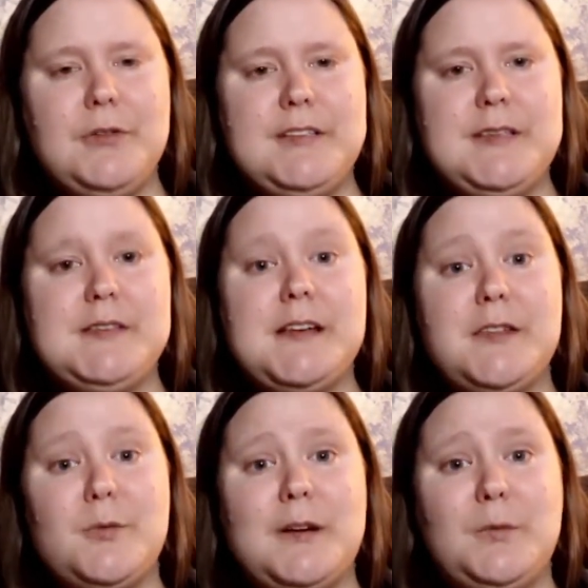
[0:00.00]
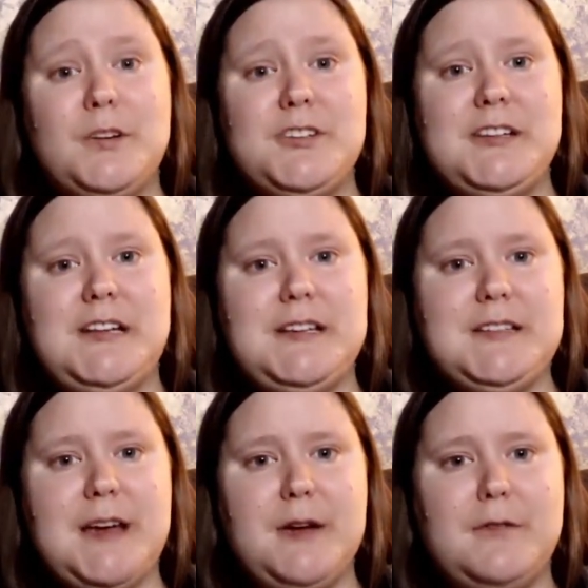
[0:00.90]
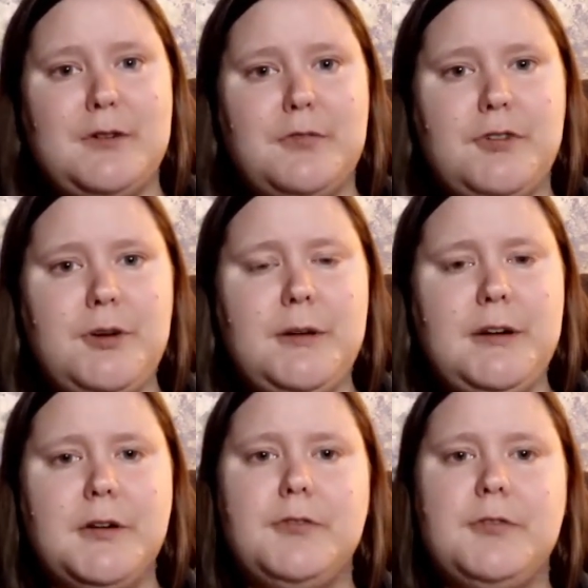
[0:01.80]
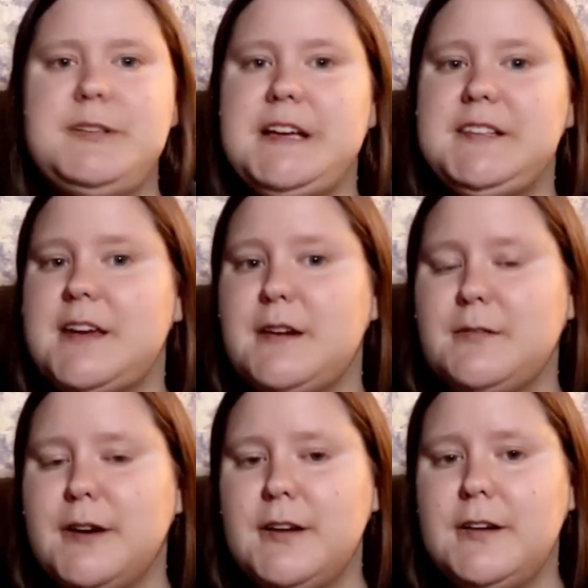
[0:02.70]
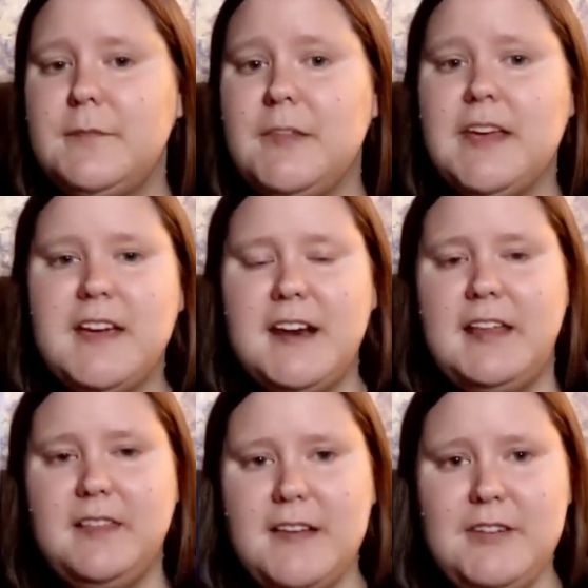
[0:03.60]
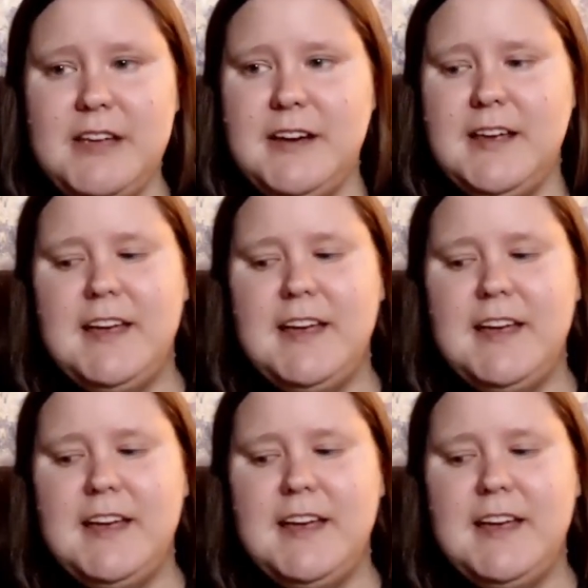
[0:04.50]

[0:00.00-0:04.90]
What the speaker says: This is another one where she takes care of her crew and her crew takes care of her, and I love it.